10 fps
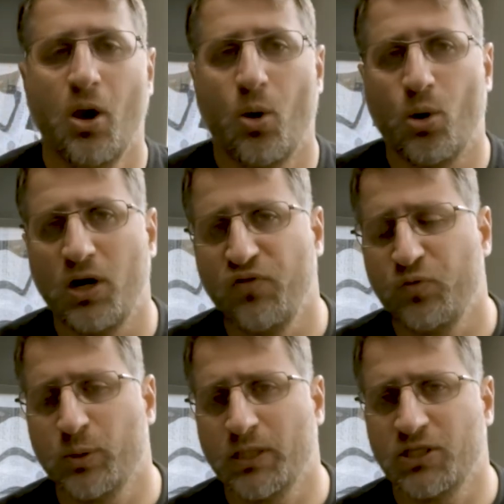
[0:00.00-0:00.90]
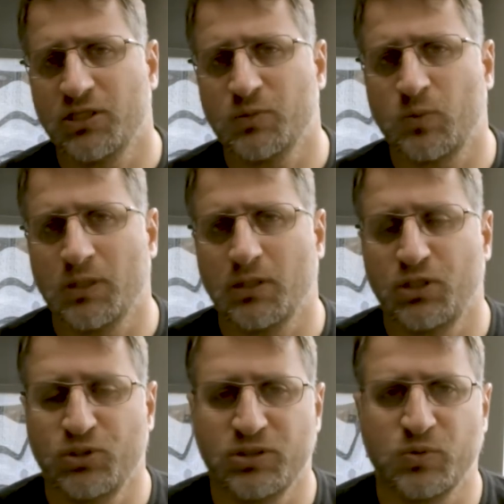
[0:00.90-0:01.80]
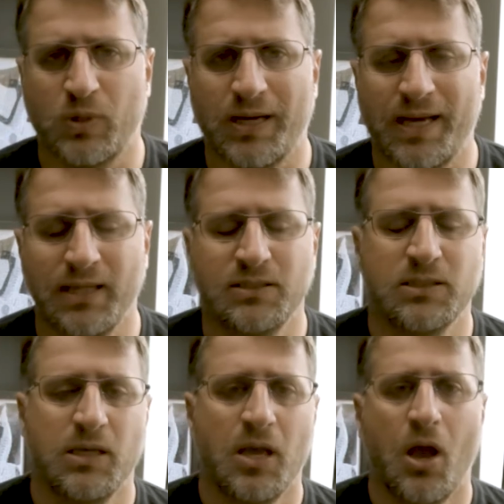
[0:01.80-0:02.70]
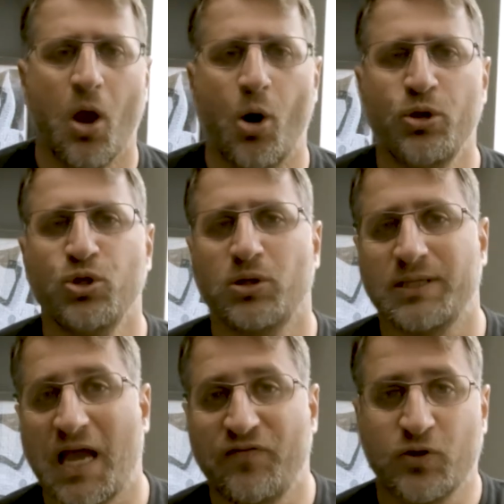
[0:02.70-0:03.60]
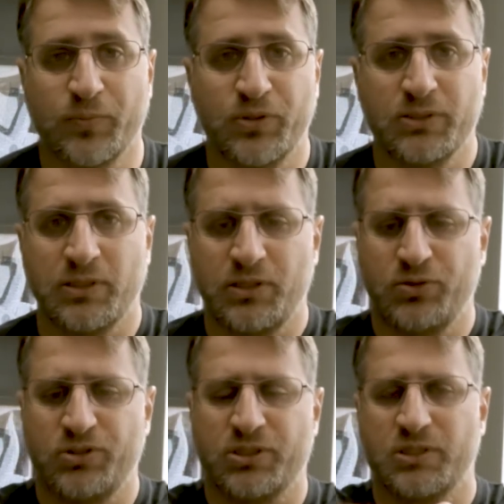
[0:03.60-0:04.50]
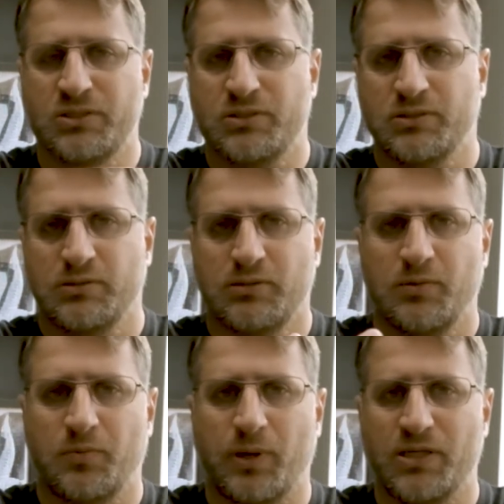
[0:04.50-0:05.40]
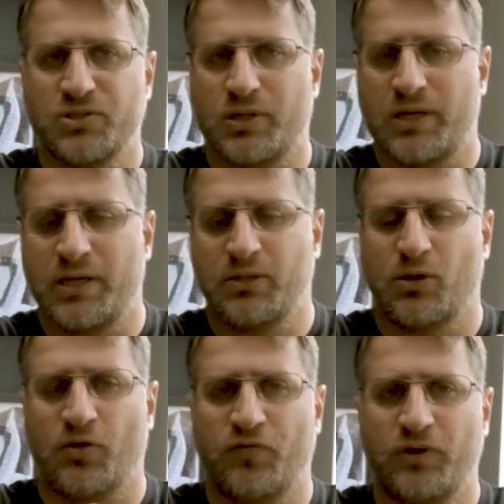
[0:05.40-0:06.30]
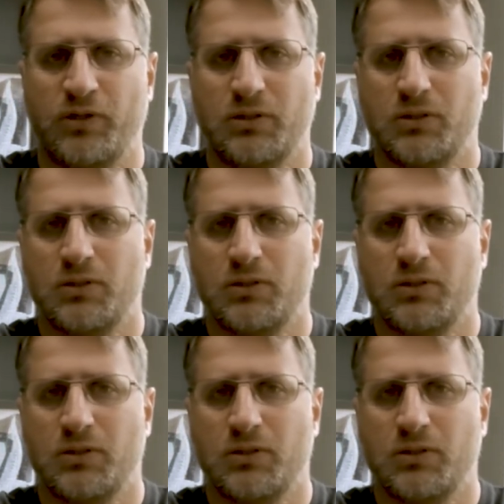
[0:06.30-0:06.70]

Or if you want to just use one hand on your dive computer, you just pass your hand over.